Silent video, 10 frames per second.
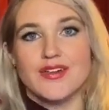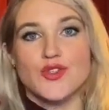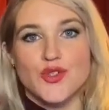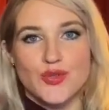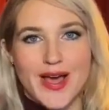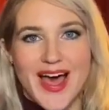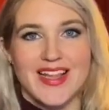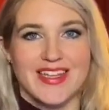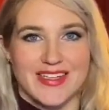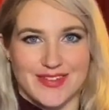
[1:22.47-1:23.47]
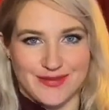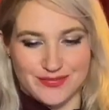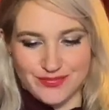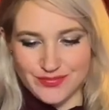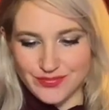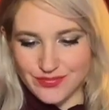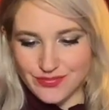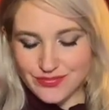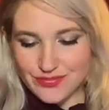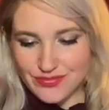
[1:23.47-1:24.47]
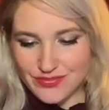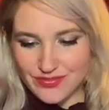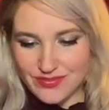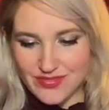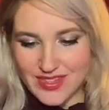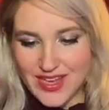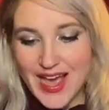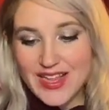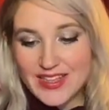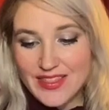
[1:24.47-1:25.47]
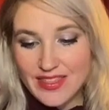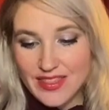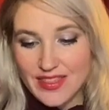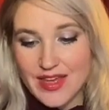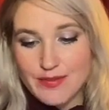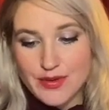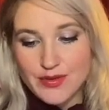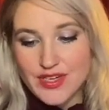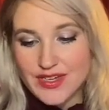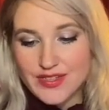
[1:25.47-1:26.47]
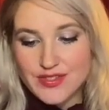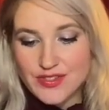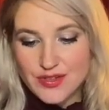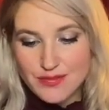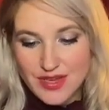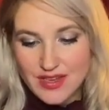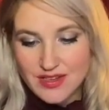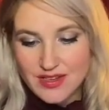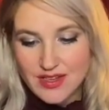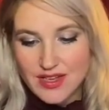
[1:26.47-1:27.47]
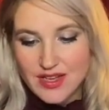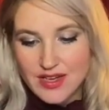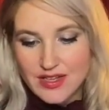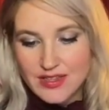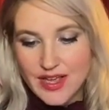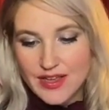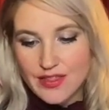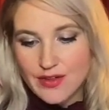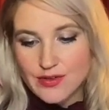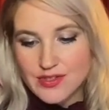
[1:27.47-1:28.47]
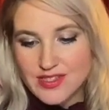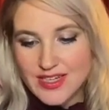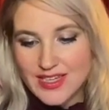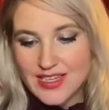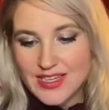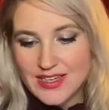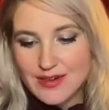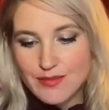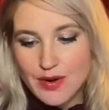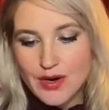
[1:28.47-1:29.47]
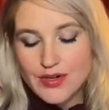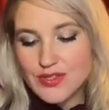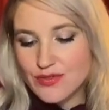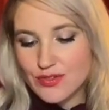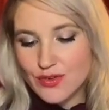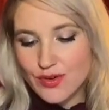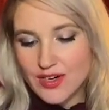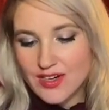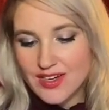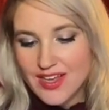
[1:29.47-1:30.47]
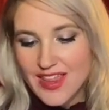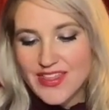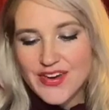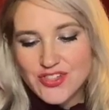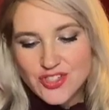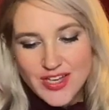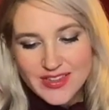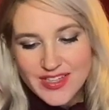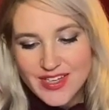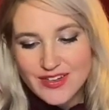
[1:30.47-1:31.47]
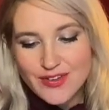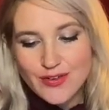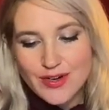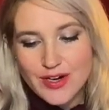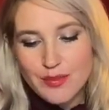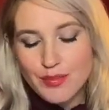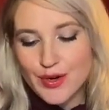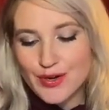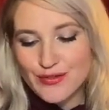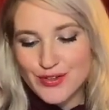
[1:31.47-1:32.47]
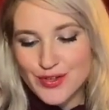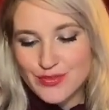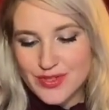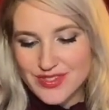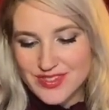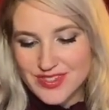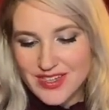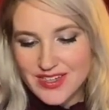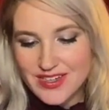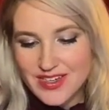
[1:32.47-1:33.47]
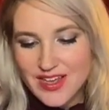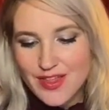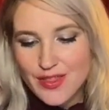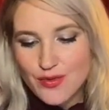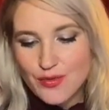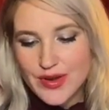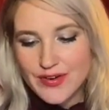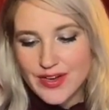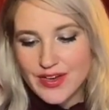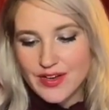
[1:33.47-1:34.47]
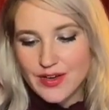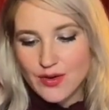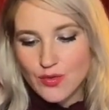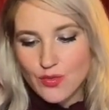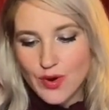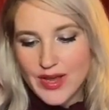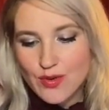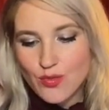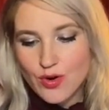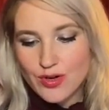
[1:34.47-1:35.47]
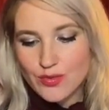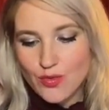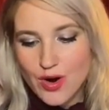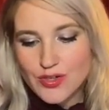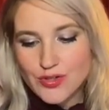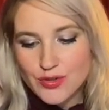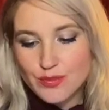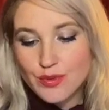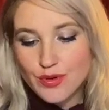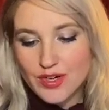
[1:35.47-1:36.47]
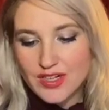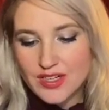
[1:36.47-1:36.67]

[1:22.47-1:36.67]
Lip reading: To Helen. Helen, thy beauty is to me like those Nicaean barks of yore that gently o'er a perfumed sea the weary, way-worn wanderer bore